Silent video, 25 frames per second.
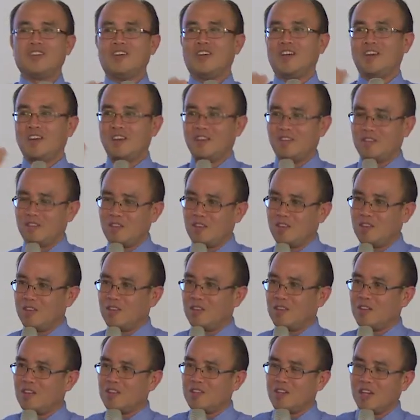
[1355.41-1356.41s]

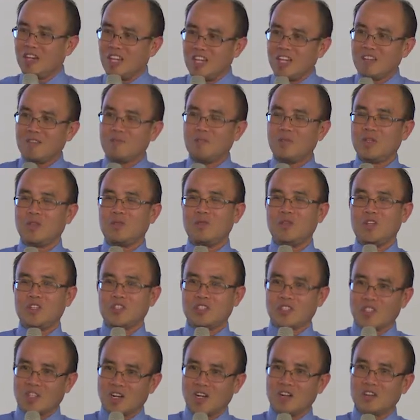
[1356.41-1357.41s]
and the link between
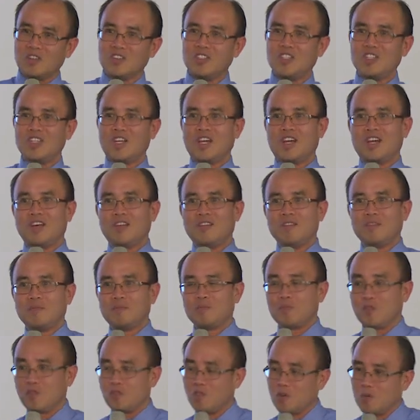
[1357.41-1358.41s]
strategy
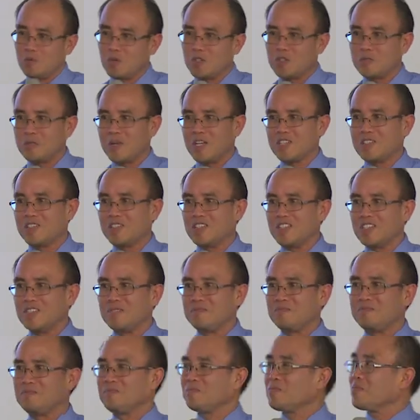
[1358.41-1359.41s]
and performance measures.
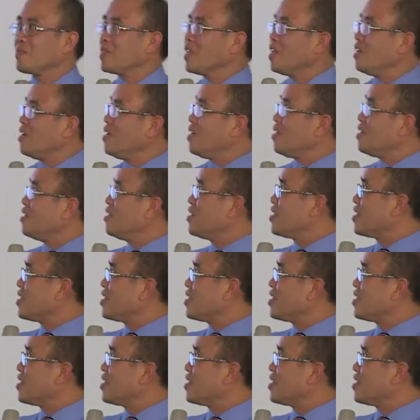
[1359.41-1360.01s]
The